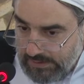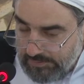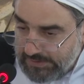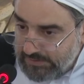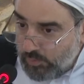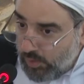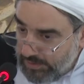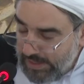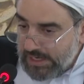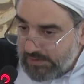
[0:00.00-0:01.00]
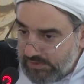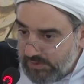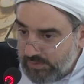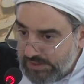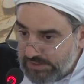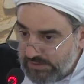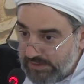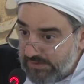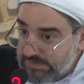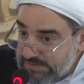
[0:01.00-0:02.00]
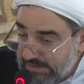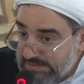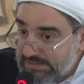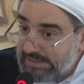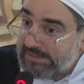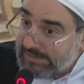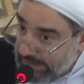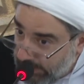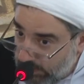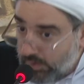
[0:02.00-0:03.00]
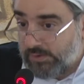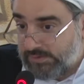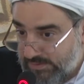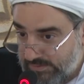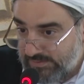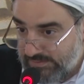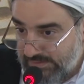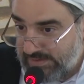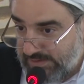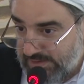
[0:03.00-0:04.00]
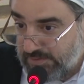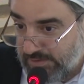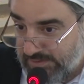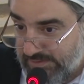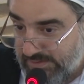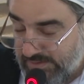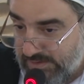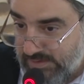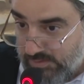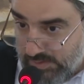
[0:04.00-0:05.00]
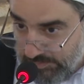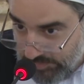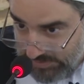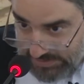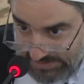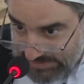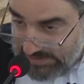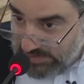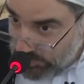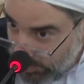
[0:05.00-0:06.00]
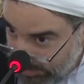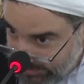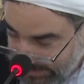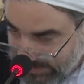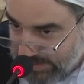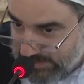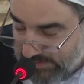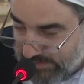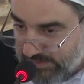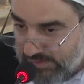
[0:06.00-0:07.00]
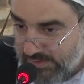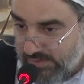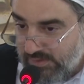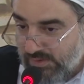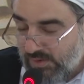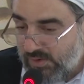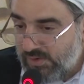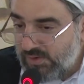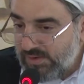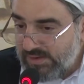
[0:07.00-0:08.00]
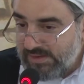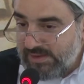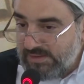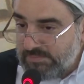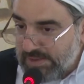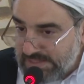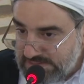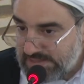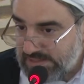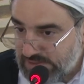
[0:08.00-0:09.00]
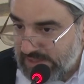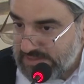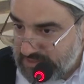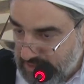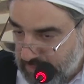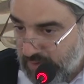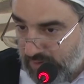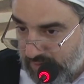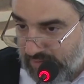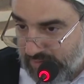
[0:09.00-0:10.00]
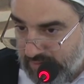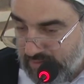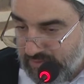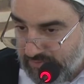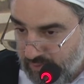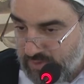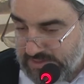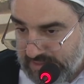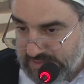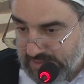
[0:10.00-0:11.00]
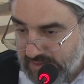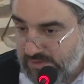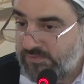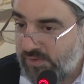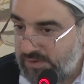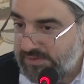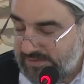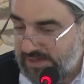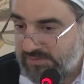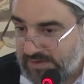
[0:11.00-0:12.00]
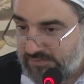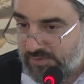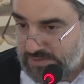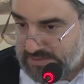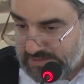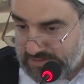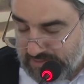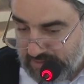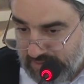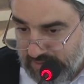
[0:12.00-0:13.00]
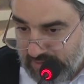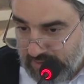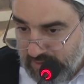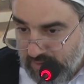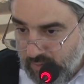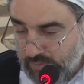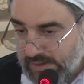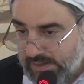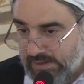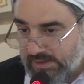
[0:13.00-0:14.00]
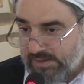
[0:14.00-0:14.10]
But one area which they've succeeded a lot in Iran, where brothers and sisters work together, are in the Basiji and Sepah forces, the volunteering forces, where